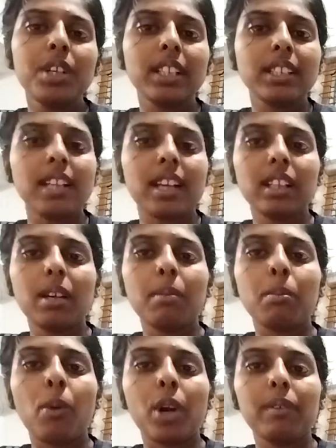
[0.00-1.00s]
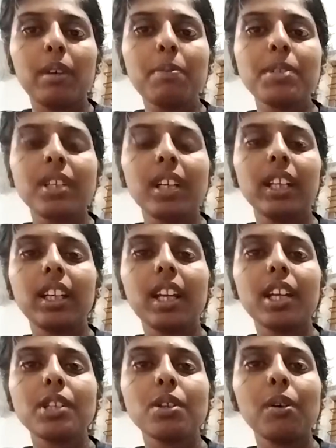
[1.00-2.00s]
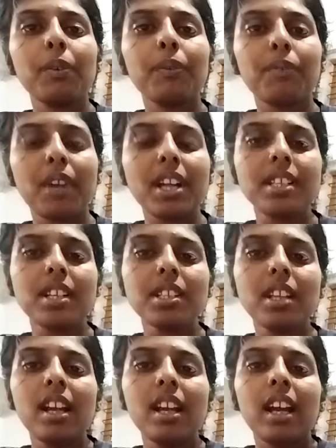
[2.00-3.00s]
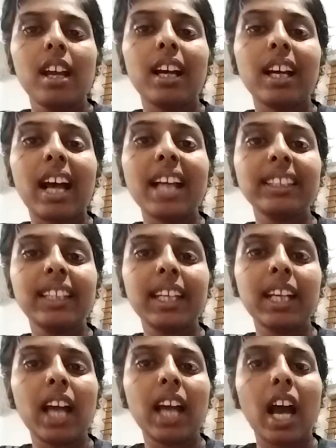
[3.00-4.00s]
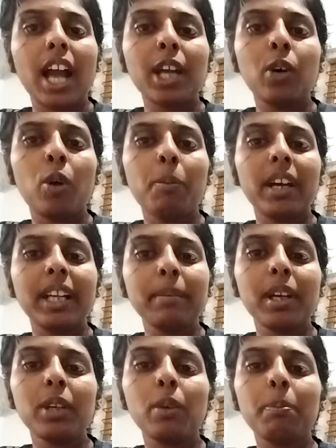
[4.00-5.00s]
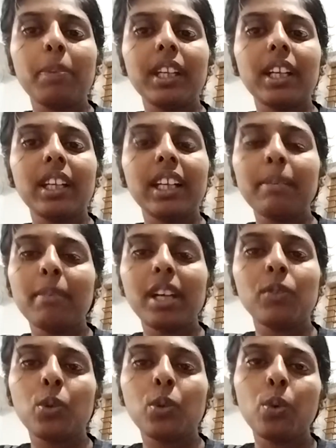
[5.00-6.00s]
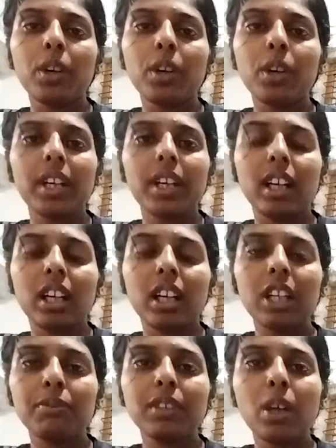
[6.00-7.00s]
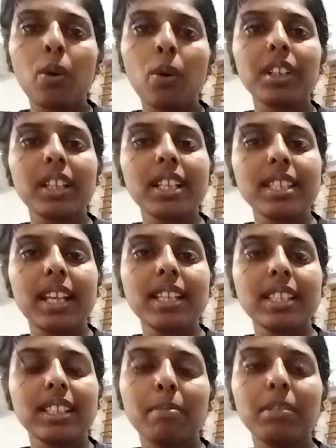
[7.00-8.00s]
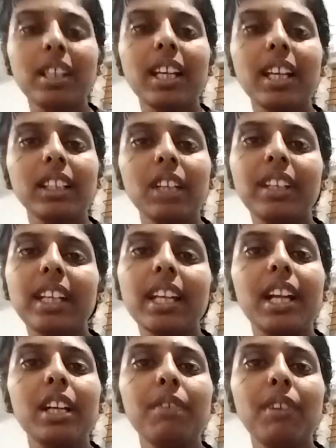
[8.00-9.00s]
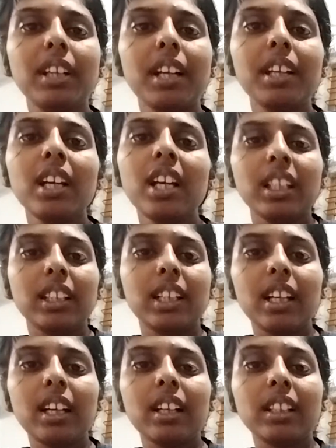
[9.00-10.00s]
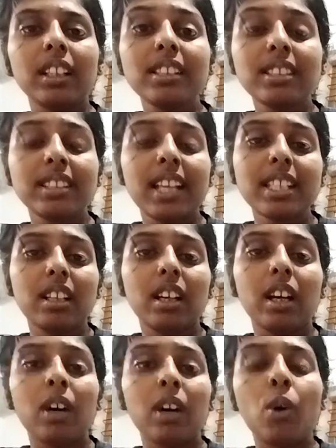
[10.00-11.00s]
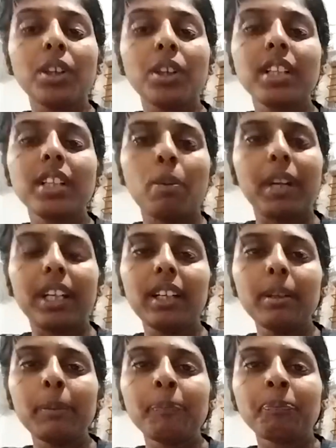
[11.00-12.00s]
These are the modal verbs. In the case of phrases, I think, I hope, in my opinion, in my view, if the author says something like that, we can identify that it says author's opinion.